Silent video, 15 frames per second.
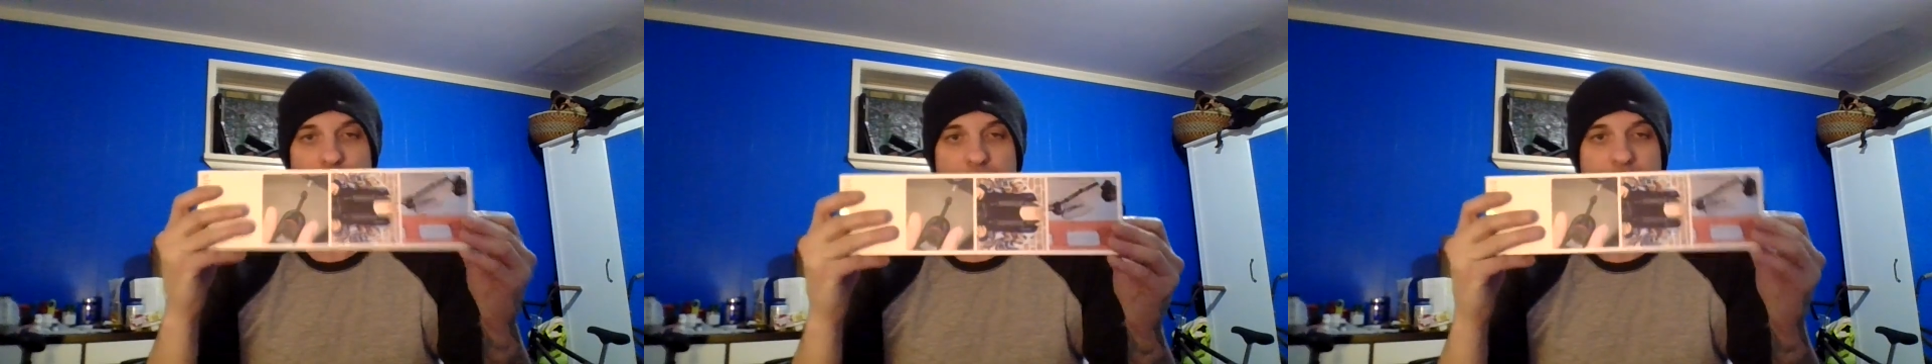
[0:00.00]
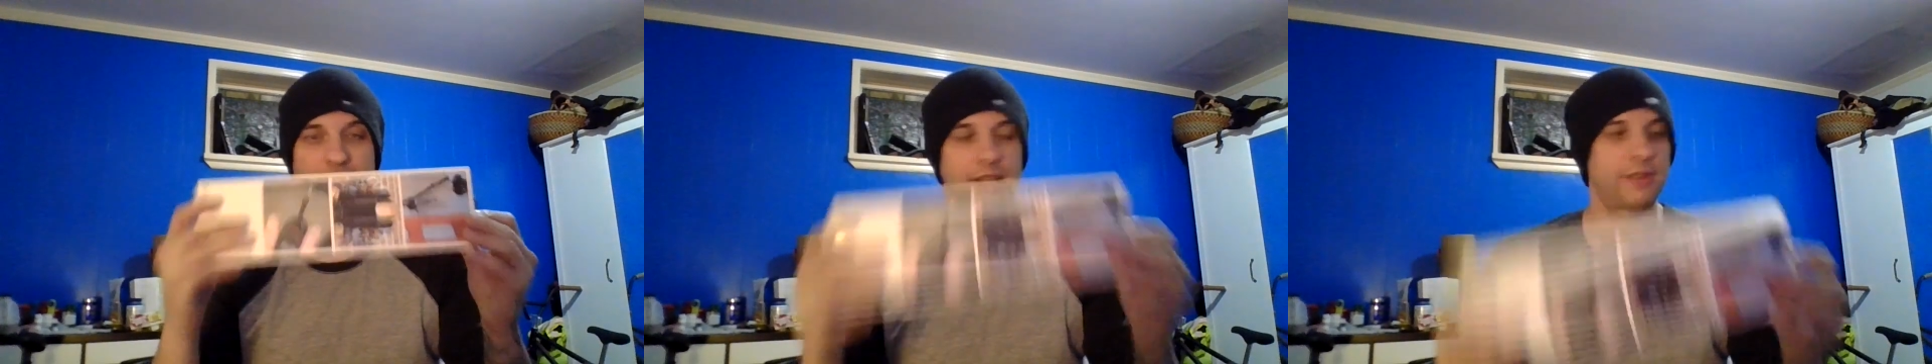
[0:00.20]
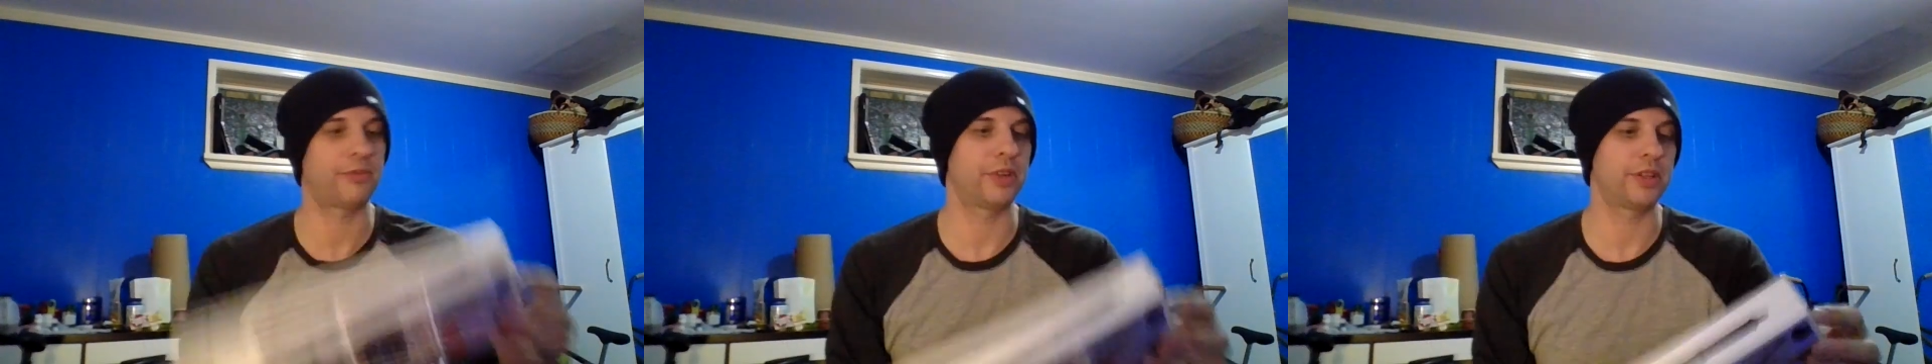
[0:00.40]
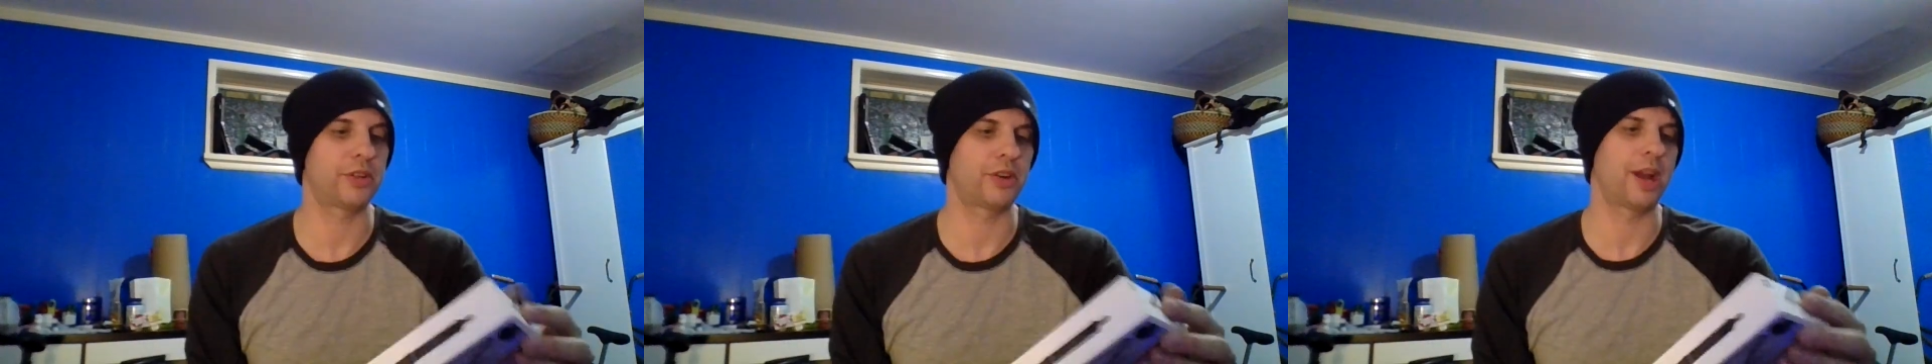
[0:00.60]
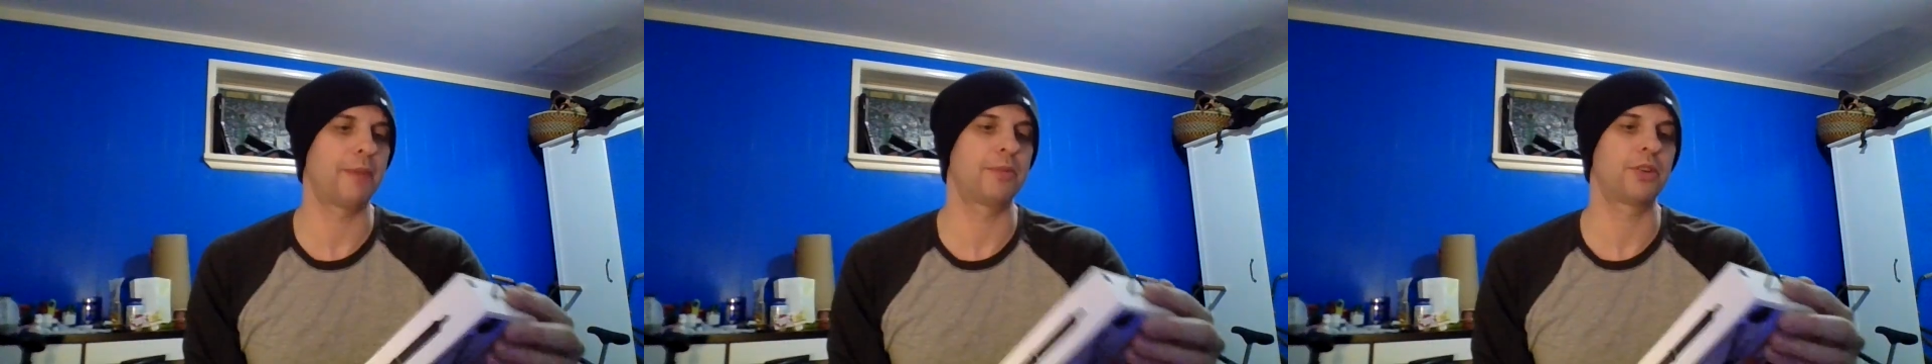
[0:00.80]
get a different
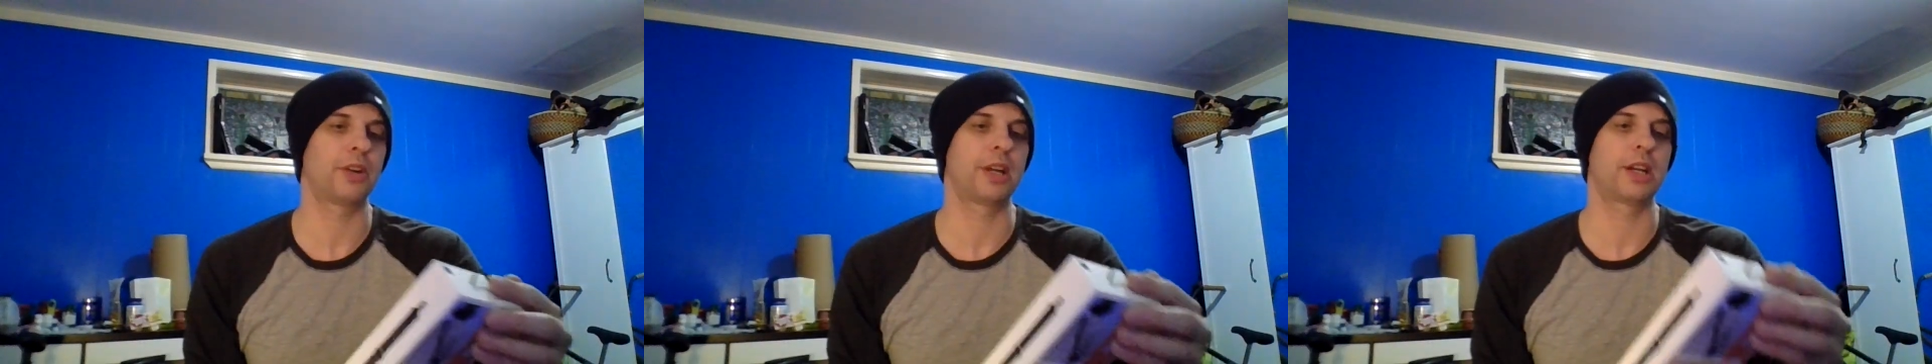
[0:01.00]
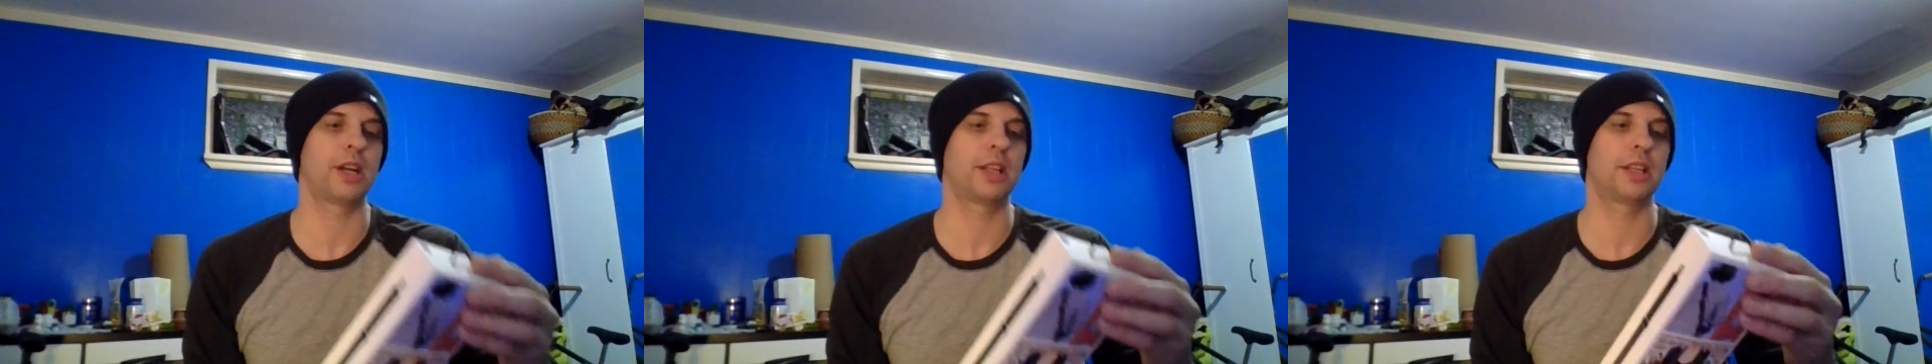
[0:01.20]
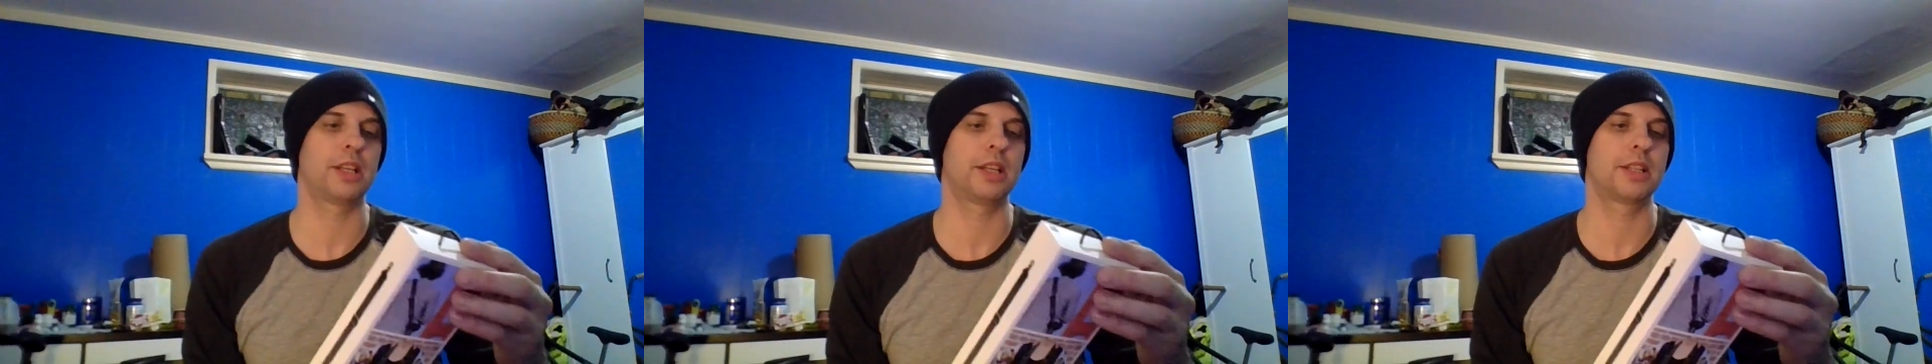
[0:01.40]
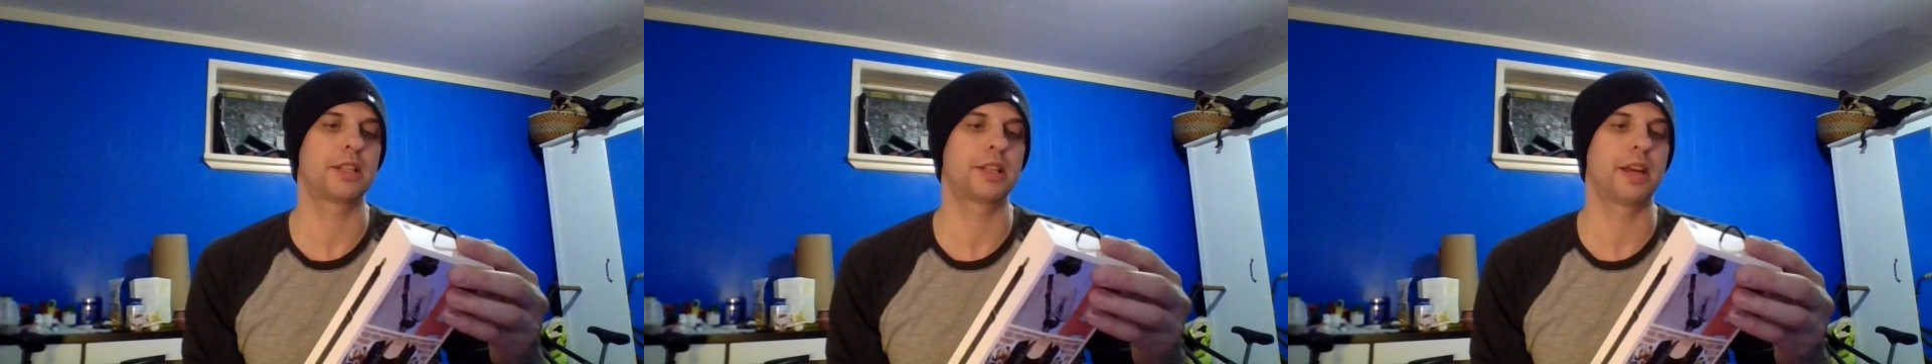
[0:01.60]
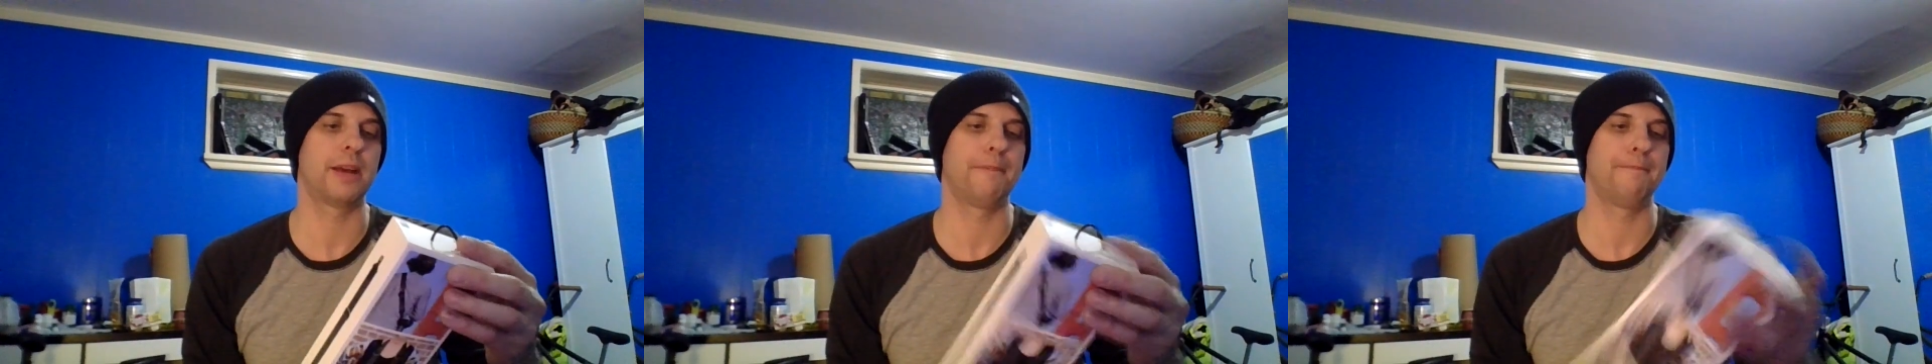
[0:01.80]
strap. So I got this.
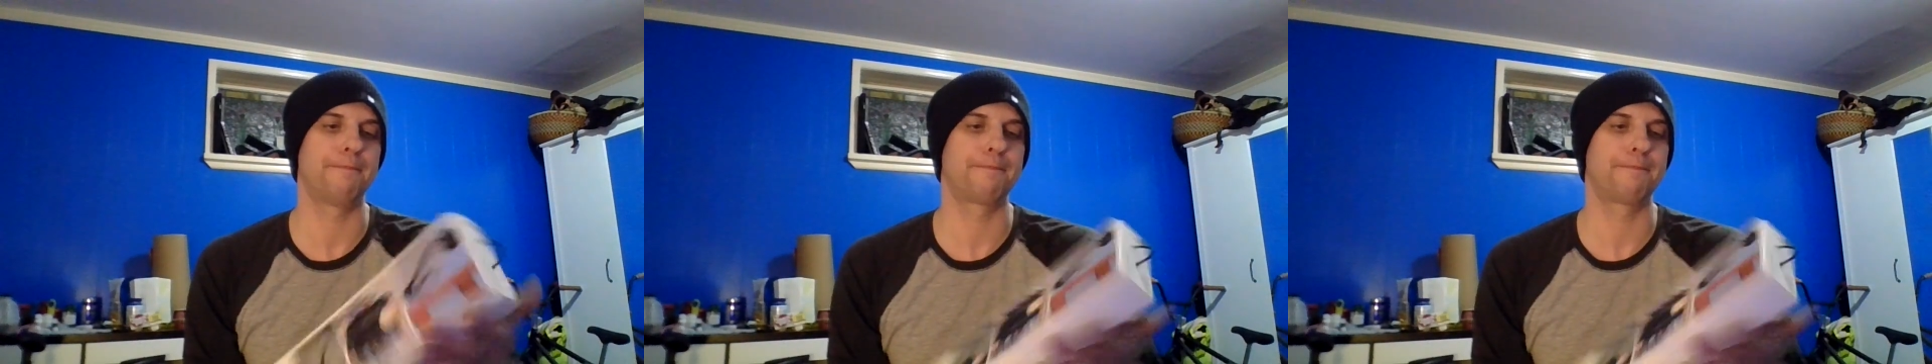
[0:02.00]
I